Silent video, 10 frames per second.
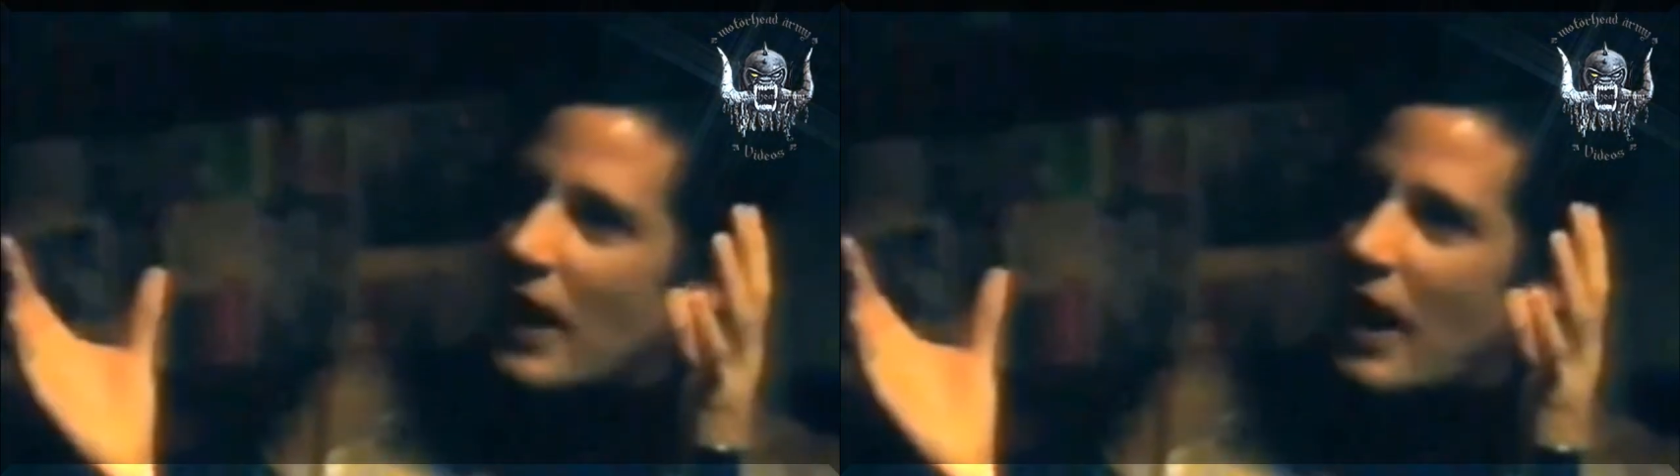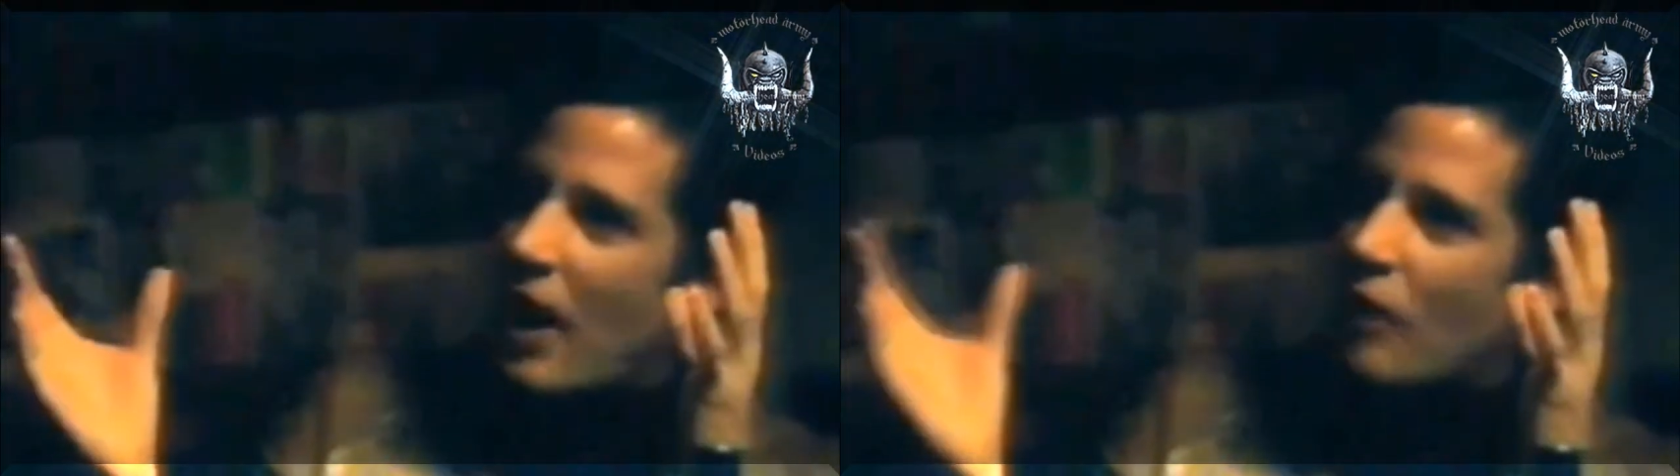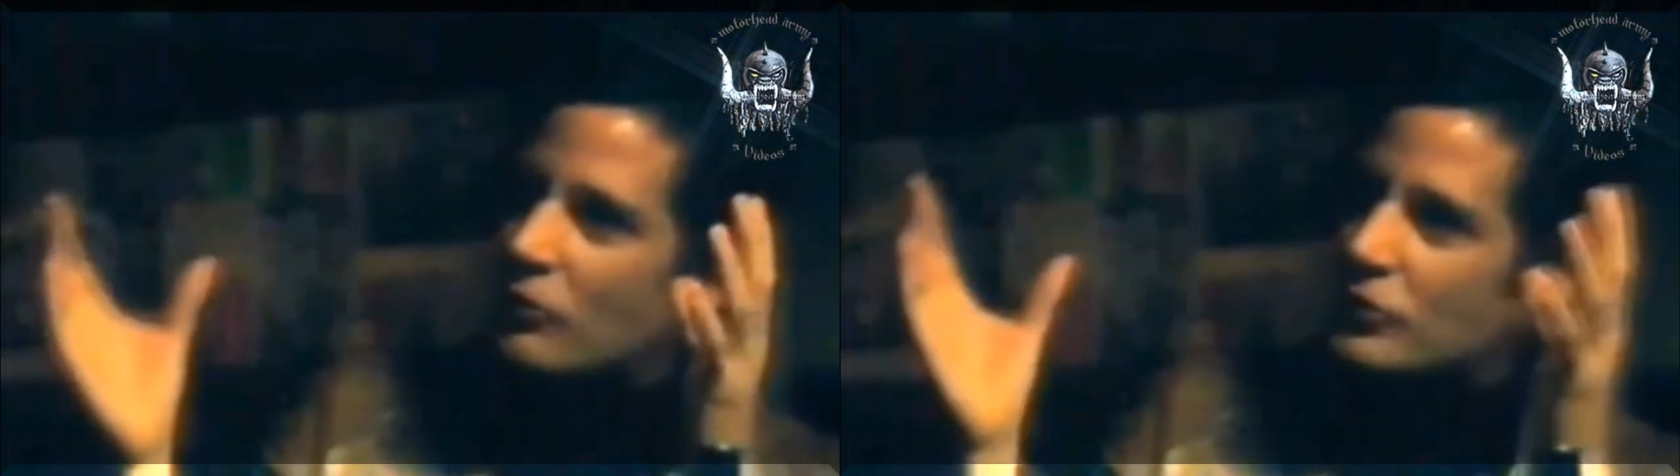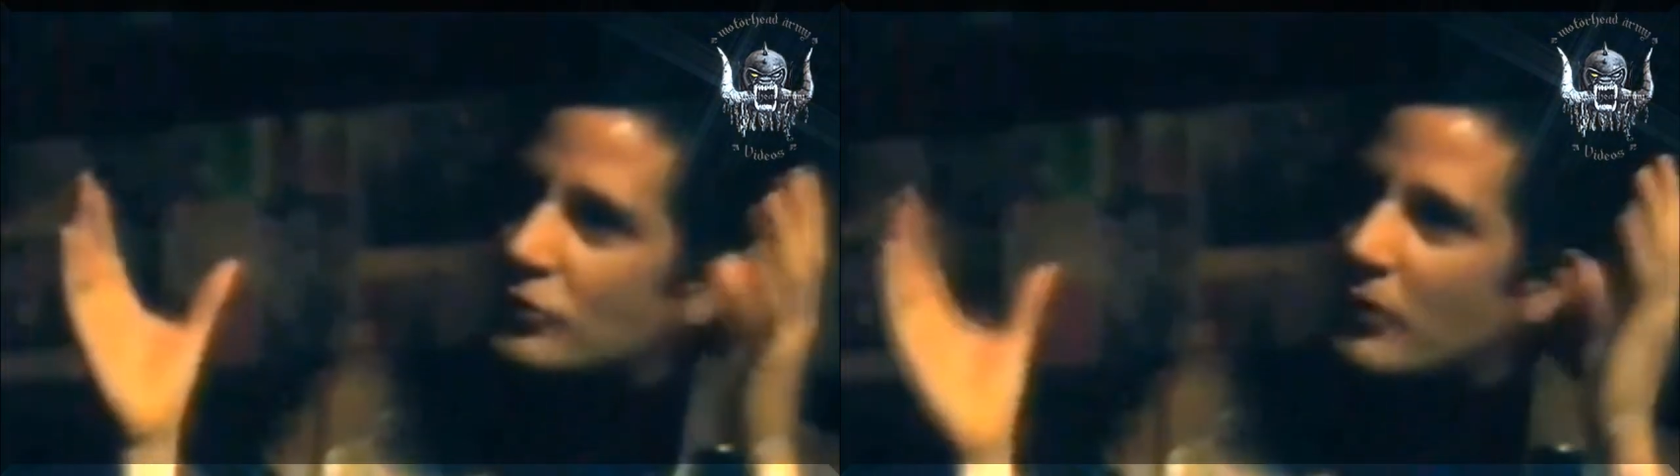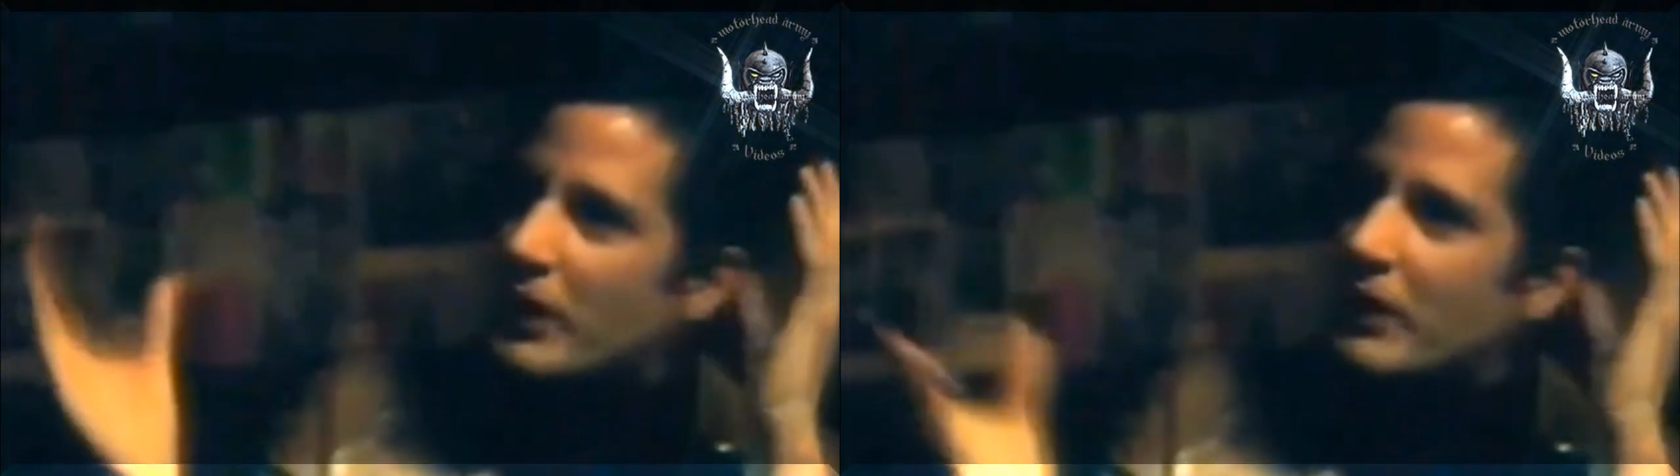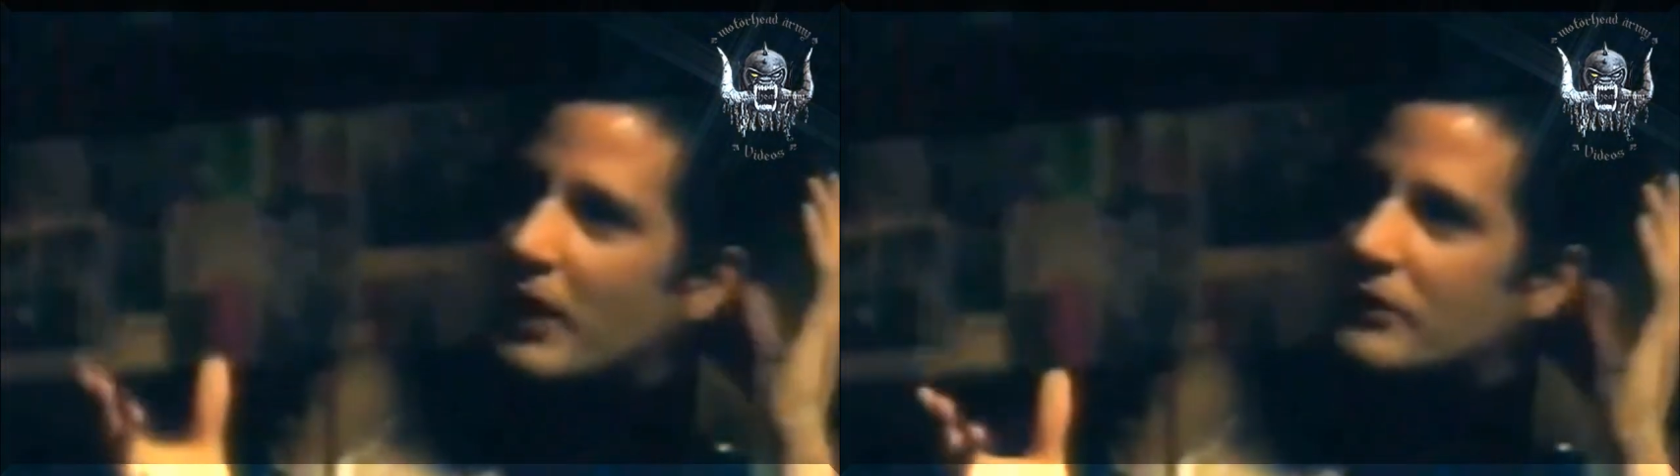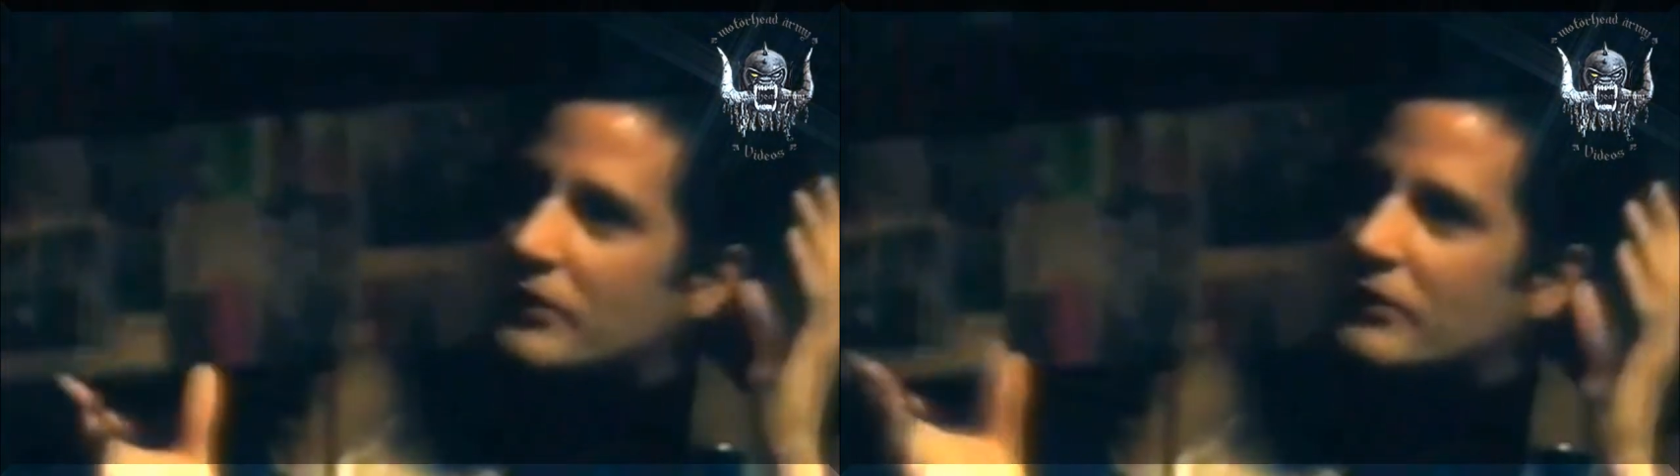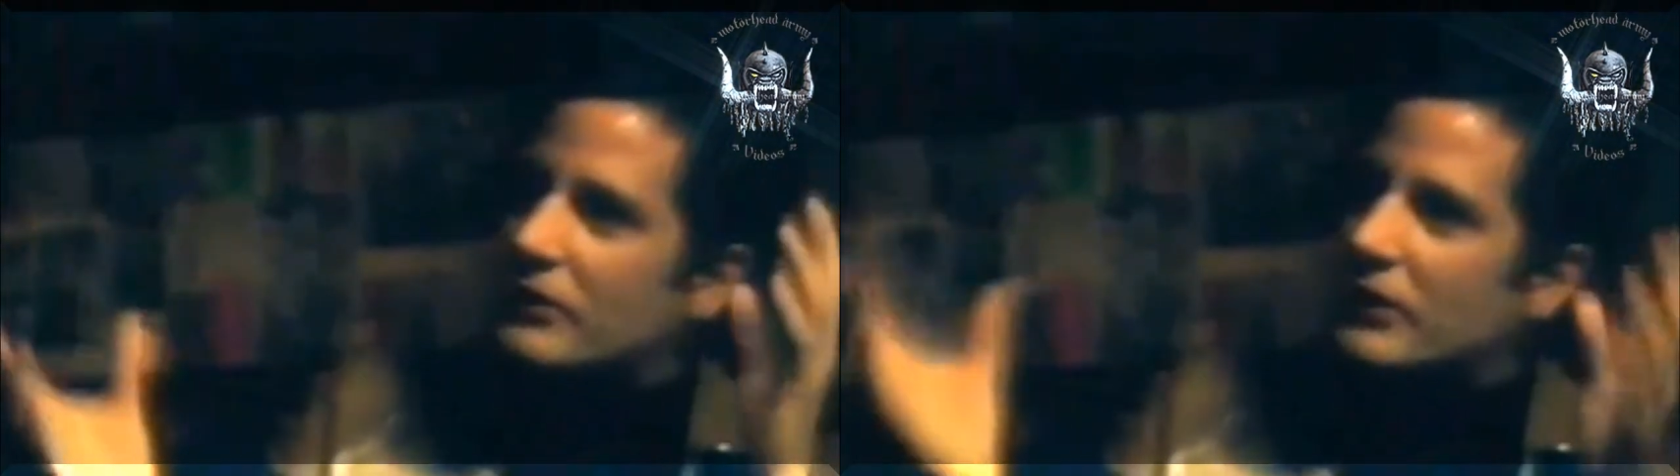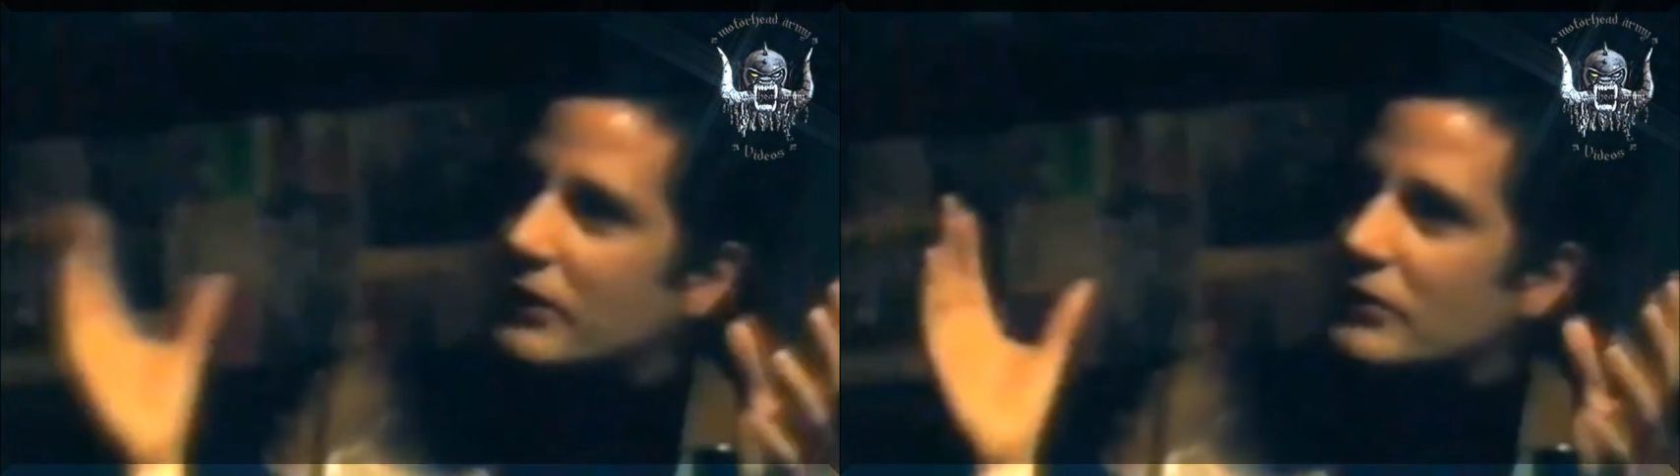that whole swinging London thing